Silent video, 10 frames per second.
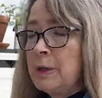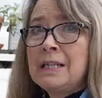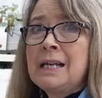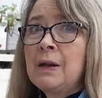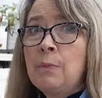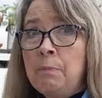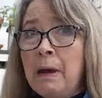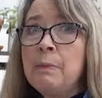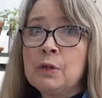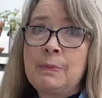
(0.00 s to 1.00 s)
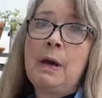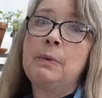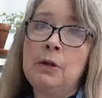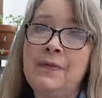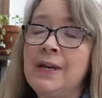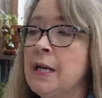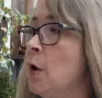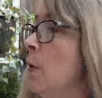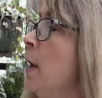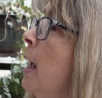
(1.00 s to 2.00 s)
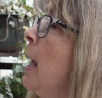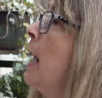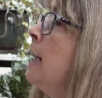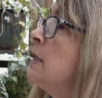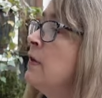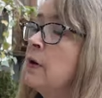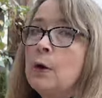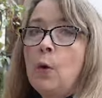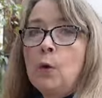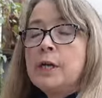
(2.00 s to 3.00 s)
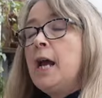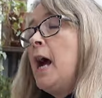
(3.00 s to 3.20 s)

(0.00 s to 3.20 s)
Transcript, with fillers: but it's like my most popular video. It's very old.